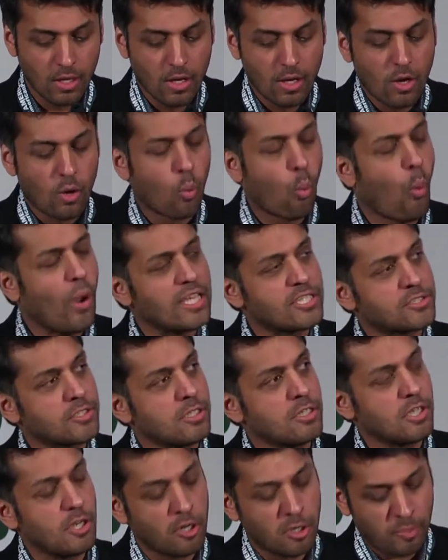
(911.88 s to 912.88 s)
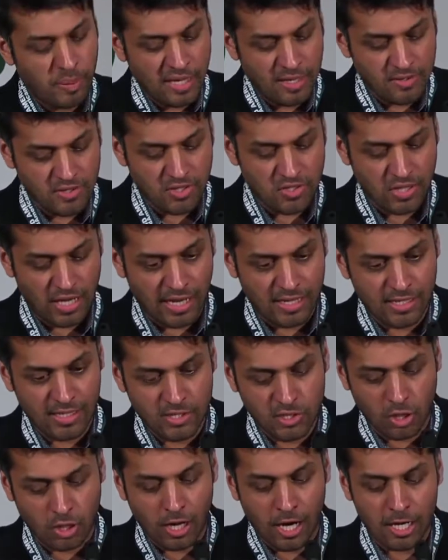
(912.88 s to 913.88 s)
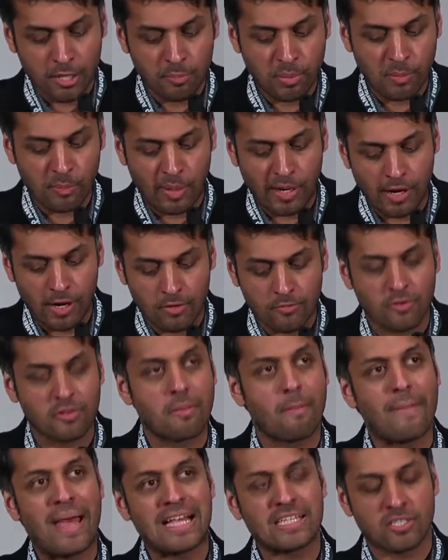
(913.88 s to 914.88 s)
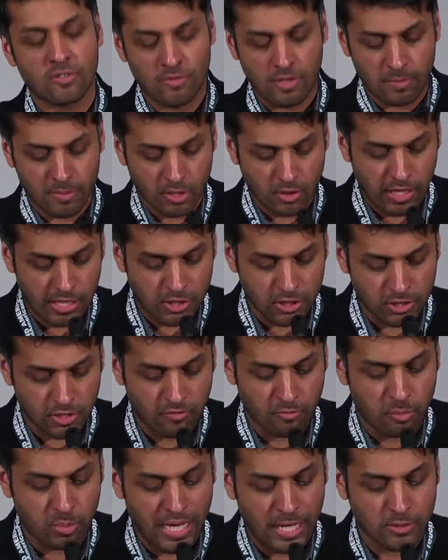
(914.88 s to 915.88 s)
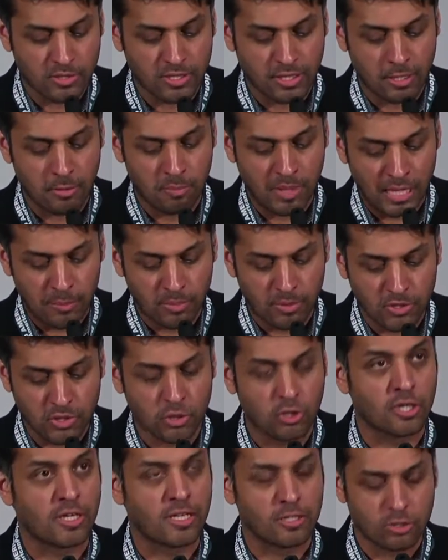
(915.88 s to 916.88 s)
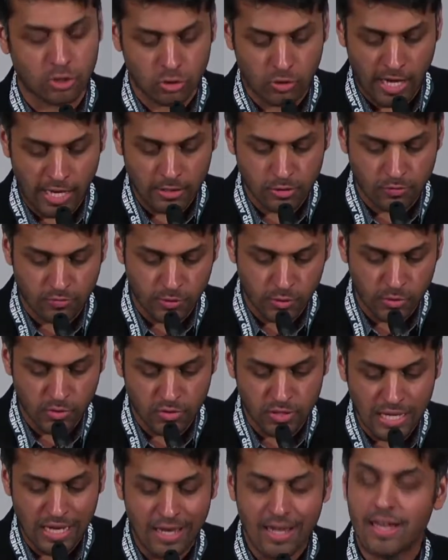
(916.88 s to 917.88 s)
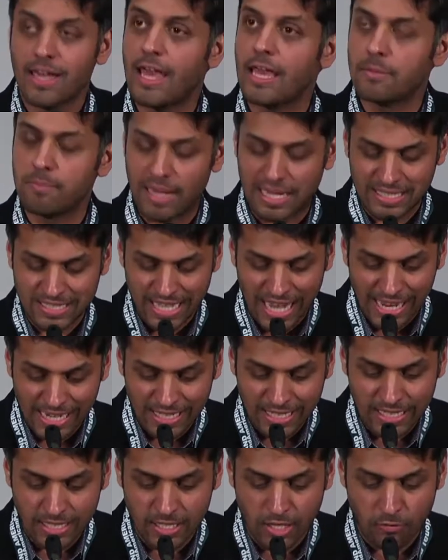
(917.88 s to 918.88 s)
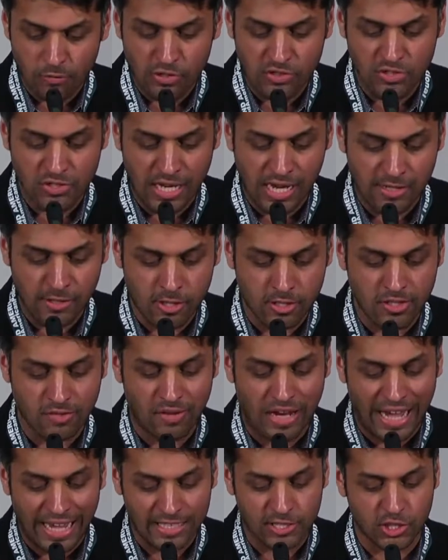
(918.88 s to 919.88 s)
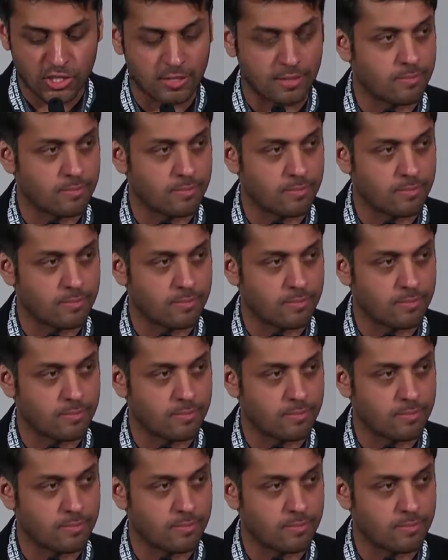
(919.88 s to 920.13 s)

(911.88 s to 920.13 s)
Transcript: Western European societies are unprepared for the massive immigration of brown-skinned peoples cooking strange foods and maintaining different standards of hygiene.